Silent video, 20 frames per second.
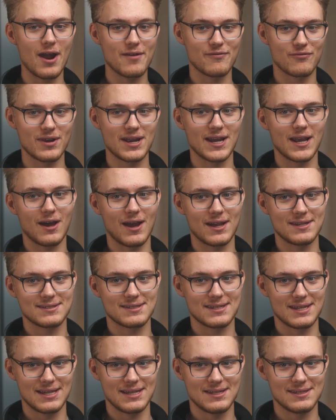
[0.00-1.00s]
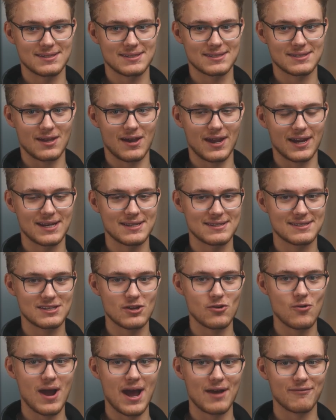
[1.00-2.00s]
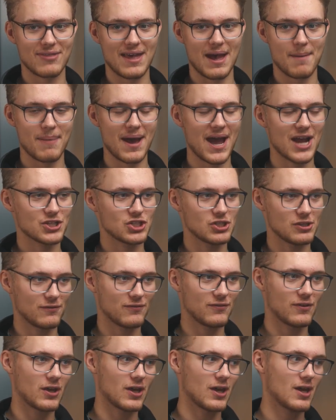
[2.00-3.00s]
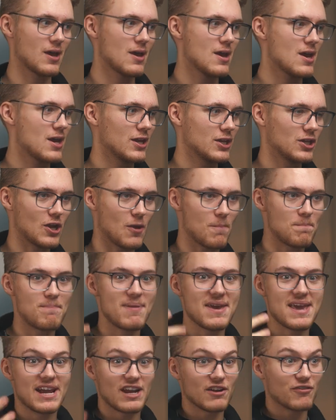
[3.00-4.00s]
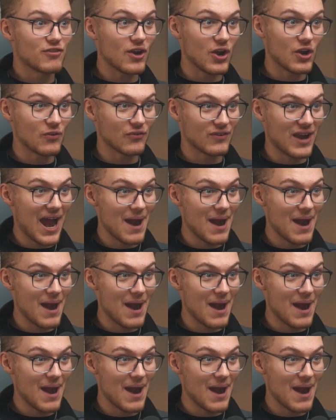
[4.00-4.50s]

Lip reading: I've realized is I can still have that passion for, you know, being in front of